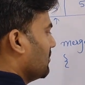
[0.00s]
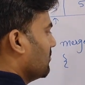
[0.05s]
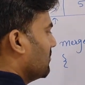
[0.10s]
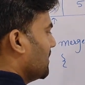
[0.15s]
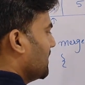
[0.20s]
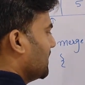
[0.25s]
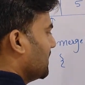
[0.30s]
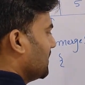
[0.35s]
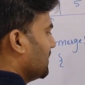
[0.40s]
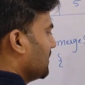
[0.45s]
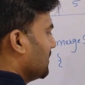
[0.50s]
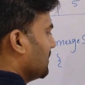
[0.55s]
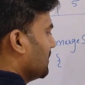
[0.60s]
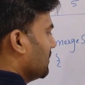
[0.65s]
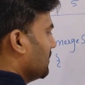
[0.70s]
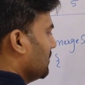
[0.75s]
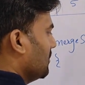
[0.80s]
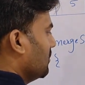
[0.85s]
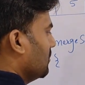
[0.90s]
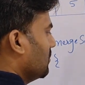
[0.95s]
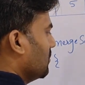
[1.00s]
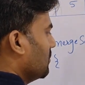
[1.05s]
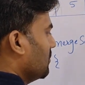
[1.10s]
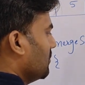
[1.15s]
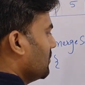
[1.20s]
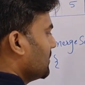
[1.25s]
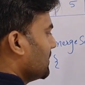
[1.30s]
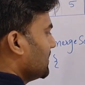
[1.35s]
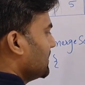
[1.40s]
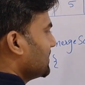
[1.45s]
my
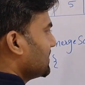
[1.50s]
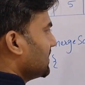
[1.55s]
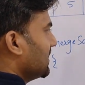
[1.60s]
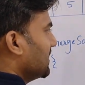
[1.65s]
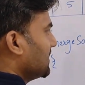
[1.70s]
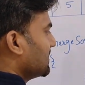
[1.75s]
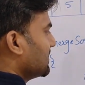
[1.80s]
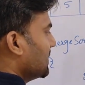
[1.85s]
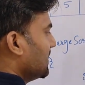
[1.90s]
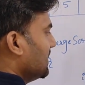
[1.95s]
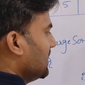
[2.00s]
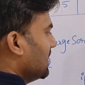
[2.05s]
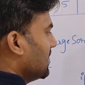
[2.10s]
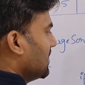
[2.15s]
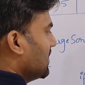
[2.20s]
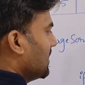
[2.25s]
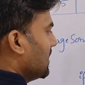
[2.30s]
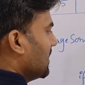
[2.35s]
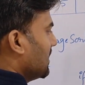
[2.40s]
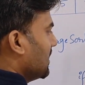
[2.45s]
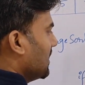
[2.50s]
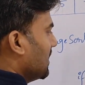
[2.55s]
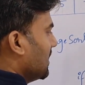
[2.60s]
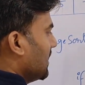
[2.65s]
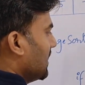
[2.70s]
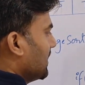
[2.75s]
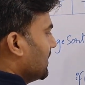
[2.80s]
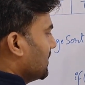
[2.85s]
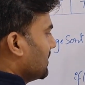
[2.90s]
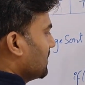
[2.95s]
low is less than
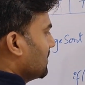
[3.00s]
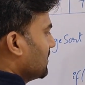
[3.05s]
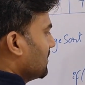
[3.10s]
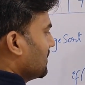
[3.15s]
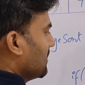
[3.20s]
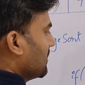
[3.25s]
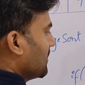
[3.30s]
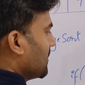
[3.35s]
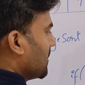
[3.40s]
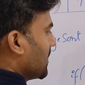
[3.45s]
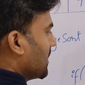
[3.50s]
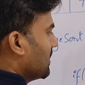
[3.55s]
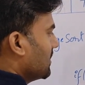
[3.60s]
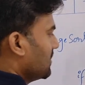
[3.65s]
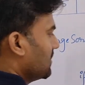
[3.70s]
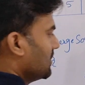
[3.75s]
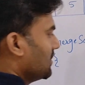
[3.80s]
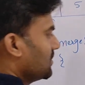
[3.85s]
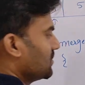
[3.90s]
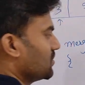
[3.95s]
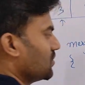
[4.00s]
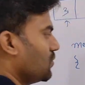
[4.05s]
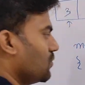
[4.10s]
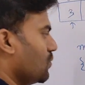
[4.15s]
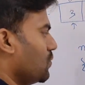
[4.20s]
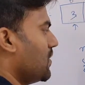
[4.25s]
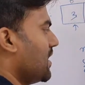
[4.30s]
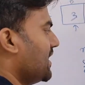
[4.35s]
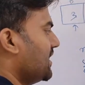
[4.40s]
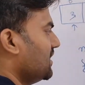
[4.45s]
high. So
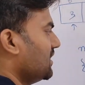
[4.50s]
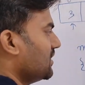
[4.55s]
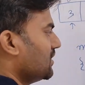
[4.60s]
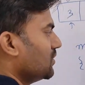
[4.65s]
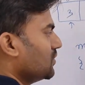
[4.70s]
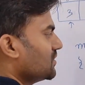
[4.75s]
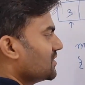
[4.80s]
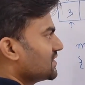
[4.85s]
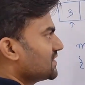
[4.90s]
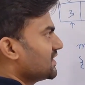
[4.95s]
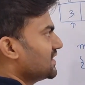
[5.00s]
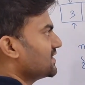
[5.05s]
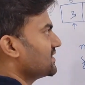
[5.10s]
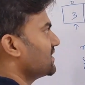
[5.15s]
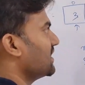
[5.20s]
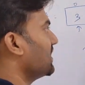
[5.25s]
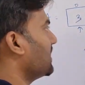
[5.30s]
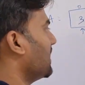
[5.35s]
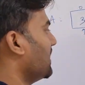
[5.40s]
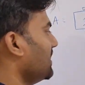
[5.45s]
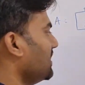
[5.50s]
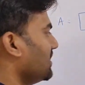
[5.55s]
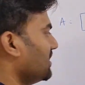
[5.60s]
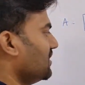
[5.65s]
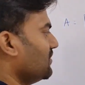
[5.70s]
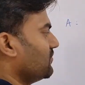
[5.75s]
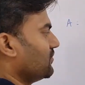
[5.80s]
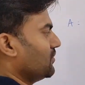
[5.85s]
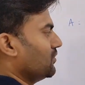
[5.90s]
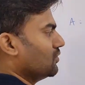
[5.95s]
why low is less than high?
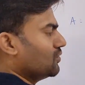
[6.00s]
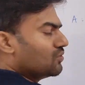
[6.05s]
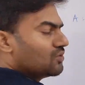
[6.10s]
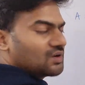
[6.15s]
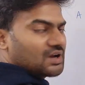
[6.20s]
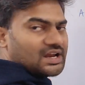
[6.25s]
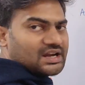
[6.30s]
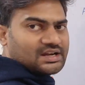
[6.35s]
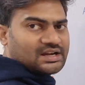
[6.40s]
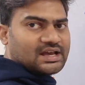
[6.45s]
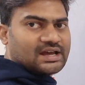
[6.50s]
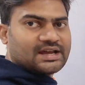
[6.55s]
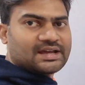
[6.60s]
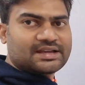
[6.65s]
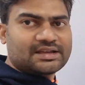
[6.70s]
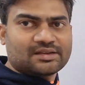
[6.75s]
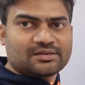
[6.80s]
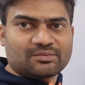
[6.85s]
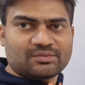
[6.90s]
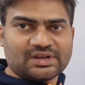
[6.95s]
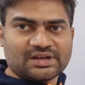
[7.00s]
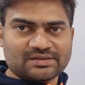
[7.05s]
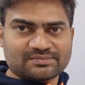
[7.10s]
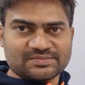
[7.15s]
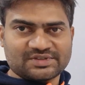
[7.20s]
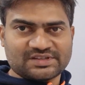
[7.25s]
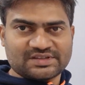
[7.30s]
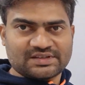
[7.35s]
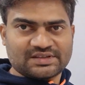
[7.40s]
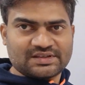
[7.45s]
If low and high
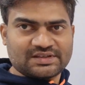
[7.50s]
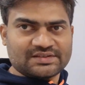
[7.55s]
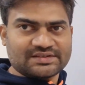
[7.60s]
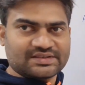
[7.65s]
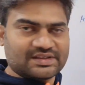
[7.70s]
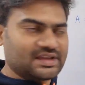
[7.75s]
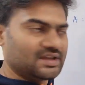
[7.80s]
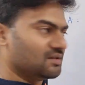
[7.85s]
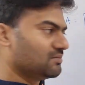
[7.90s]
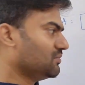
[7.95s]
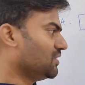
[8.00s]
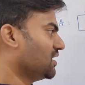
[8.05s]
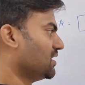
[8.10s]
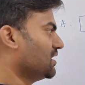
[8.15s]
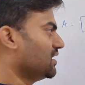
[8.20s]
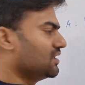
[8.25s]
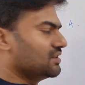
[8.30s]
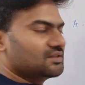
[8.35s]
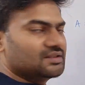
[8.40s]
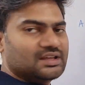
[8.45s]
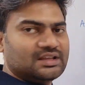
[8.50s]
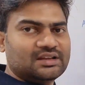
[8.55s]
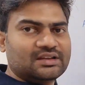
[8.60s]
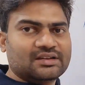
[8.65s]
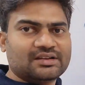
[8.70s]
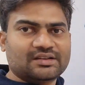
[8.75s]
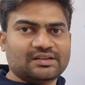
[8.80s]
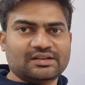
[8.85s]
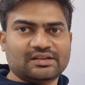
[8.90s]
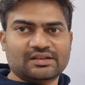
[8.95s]
becomes same, then
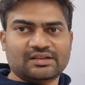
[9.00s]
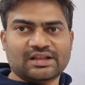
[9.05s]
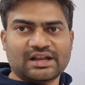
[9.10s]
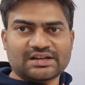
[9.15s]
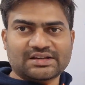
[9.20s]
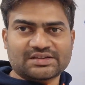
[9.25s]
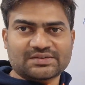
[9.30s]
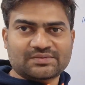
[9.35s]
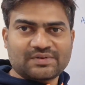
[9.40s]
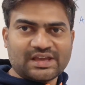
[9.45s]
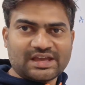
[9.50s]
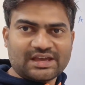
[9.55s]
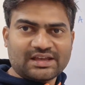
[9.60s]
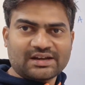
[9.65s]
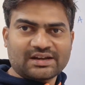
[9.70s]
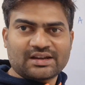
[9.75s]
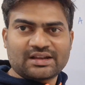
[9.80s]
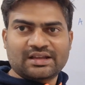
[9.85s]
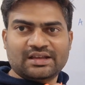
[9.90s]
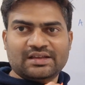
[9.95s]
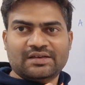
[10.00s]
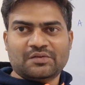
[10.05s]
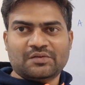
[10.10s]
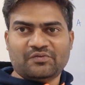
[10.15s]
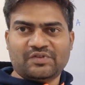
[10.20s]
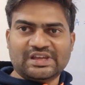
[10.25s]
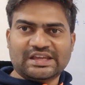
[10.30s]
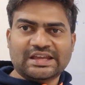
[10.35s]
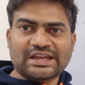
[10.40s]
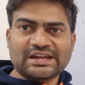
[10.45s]
that's where
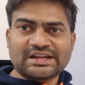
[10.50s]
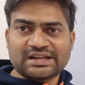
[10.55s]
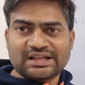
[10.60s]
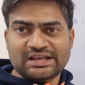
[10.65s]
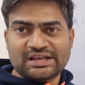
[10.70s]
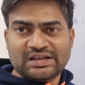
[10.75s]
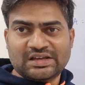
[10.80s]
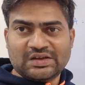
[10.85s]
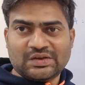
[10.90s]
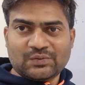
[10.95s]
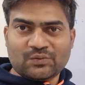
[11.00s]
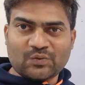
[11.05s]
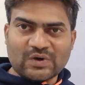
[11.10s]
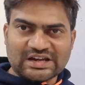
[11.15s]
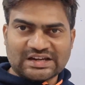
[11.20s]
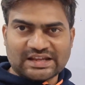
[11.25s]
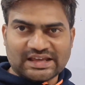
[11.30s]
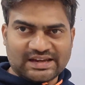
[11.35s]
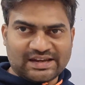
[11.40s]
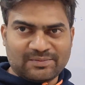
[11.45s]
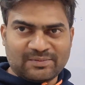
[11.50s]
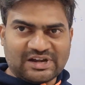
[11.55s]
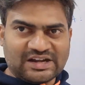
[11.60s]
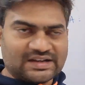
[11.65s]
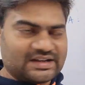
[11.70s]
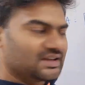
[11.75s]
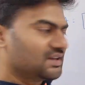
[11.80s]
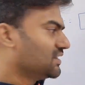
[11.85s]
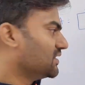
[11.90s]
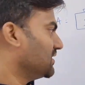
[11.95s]
we get one
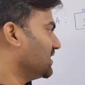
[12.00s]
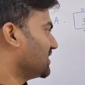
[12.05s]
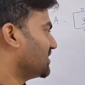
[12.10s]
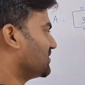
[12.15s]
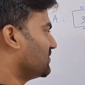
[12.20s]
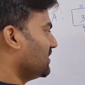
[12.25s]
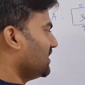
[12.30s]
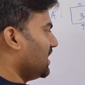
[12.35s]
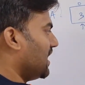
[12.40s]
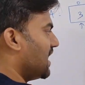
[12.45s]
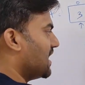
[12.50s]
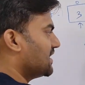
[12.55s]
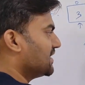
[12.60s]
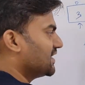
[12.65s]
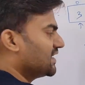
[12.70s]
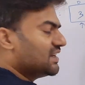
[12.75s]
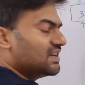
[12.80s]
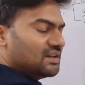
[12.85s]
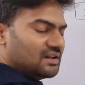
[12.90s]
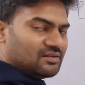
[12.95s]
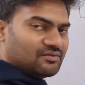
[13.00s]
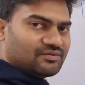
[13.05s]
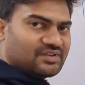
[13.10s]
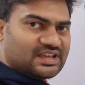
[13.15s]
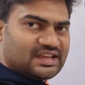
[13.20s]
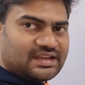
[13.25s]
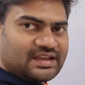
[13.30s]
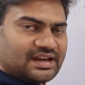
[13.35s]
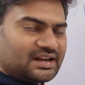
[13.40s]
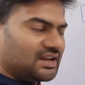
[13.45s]
element. That's why until
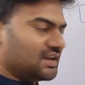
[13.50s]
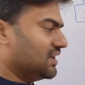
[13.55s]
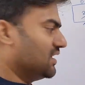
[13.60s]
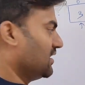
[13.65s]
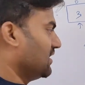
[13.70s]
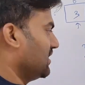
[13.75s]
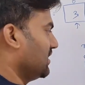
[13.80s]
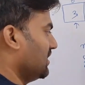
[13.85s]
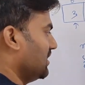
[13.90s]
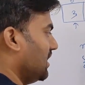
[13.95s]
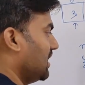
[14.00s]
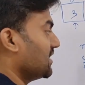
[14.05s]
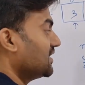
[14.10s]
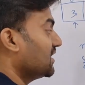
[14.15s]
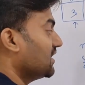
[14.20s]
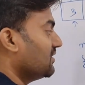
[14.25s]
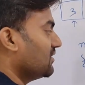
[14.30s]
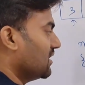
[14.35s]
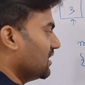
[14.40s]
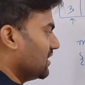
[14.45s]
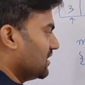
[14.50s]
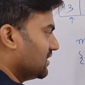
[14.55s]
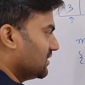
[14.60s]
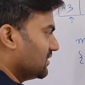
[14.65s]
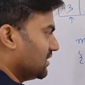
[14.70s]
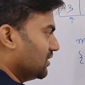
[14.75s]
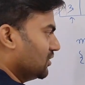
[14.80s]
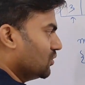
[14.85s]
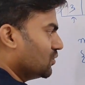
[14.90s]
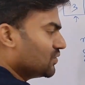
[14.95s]

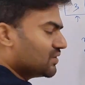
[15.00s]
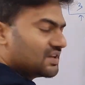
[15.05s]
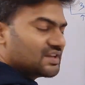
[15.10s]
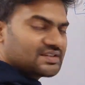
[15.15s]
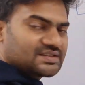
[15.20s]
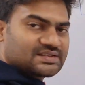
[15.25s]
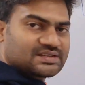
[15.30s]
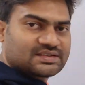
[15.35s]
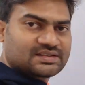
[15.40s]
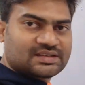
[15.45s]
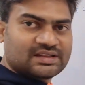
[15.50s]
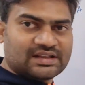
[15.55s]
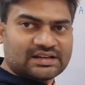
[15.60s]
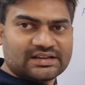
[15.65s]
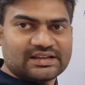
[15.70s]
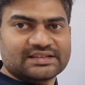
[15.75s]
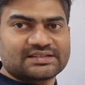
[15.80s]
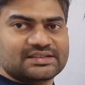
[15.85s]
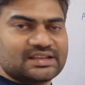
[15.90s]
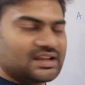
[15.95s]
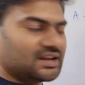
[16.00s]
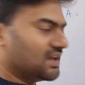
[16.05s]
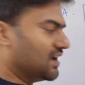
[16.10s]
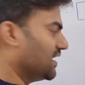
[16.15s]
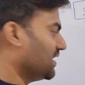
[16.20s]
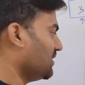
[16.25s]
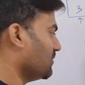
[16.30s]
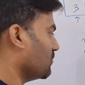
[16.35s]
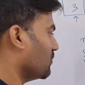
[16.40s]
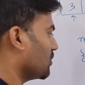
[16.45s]
the low is less than
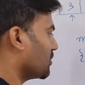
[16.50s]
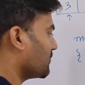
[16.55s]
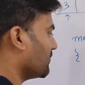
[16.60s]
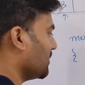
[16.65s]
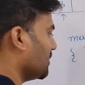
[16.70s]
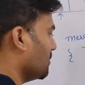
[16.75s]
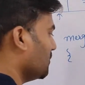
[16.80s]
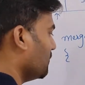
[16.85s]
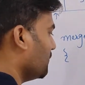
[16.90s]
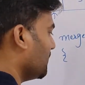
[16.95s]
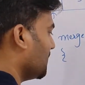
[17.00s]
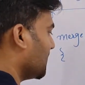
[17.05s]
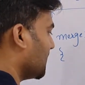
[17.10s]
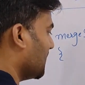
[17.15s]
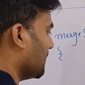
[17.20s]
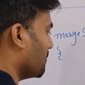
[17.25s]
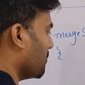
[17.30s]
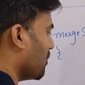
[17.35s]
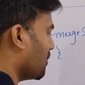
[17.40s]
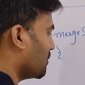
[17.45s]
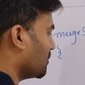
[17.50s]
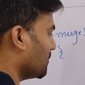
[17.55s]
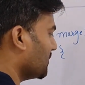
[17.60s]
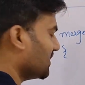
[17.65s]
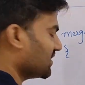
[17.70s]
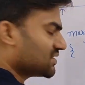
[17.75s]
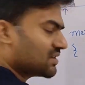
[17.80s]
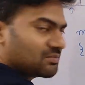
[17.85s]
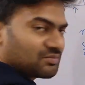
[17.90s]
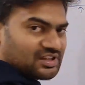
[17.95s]
high, what we do, we keep on
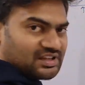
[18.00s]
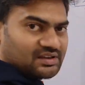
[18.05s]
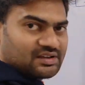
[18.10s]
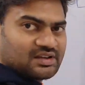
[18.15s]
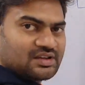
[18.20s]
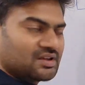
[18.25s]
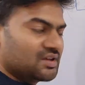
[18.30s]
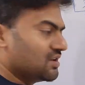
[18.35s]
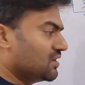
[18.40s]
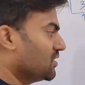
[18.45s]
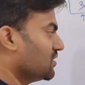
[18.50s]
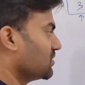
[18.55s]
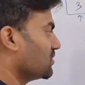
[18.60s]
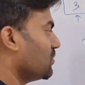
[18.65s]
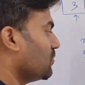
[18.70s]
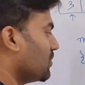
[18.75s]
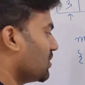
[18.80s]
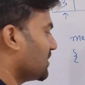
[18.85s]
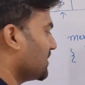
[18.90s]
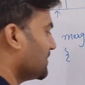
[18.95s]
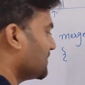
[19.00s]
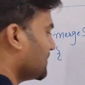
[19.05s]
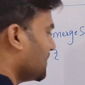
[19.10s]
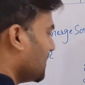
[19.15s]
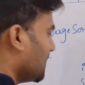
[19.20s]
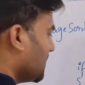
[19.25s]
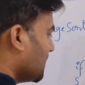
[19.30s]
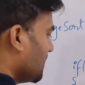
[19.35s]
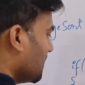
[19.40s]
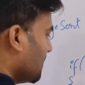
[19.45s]
doing something. So what is
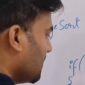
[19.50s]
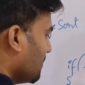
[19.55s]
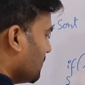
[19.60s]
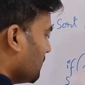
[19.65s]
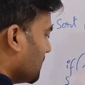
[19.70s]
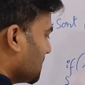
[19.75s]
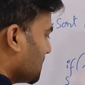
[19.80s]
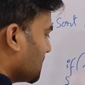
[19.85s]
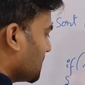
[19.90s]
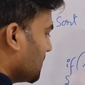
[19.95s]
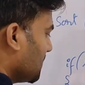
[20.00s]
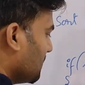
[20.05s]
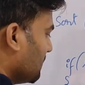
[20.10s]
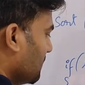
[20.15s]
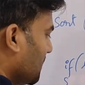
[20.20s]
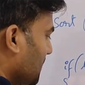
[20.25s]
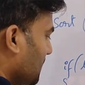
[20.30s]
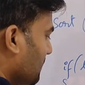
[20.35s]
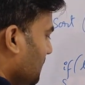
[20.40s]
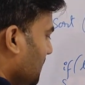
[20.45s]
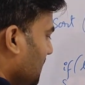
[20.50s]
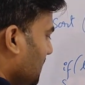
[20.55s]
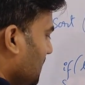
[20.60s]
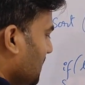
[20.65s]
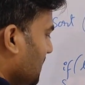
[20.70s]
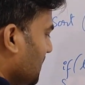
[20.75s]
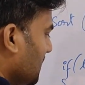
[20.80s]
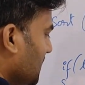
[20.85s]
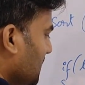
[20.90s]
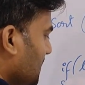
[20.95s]
that? First we will
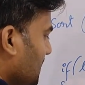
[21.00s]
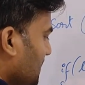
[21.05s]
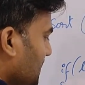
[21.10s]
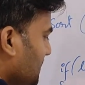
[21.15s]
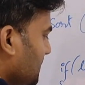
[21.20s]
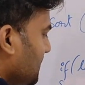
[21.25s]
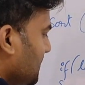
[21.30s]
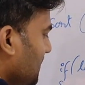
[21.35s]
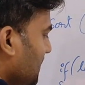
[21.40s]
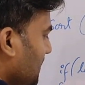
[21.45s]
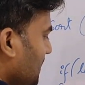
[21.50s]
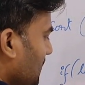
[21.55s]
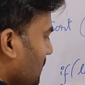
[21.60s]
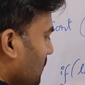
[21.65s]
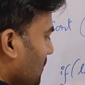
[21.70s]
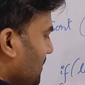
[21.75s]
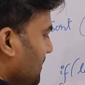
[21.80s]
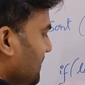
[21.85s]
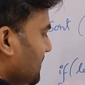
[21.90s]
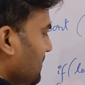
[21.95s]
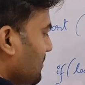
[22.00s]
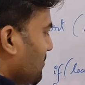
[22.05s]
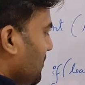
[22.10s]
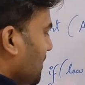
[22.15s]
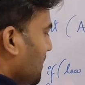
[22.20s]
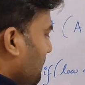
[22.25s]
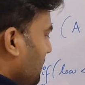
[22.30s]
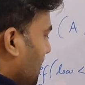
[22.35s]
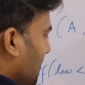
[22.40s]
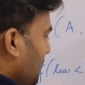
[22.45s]
see what is the
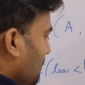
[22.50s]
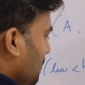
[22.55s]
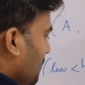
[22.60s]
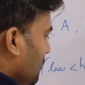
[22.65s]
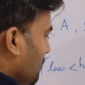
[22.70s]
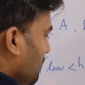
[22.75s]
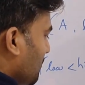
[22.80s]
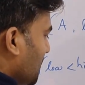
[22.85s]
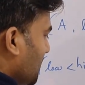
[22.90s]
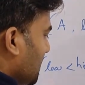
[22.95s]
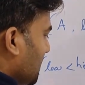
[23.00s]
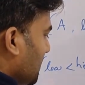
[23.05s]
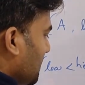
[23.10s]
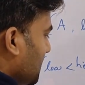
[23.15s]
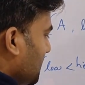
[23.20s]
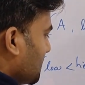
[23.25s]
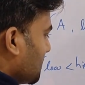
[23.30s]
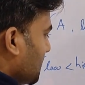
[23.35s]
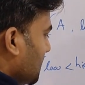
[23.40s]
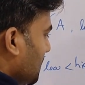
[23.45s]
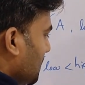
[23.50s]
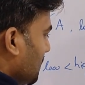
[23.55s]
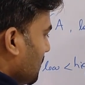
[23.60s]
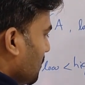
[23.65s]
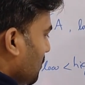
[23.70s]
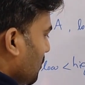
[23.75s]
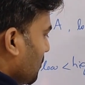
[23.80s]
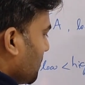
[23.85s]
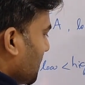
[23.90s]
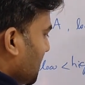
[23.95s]
mid value. Mid is
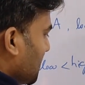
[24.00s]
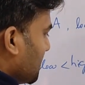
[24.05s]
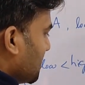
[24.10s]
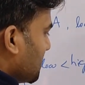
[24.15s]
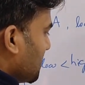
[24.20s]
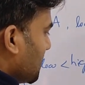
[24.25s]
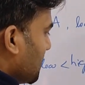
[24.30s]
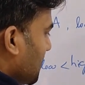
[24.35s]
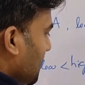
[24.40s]
low plus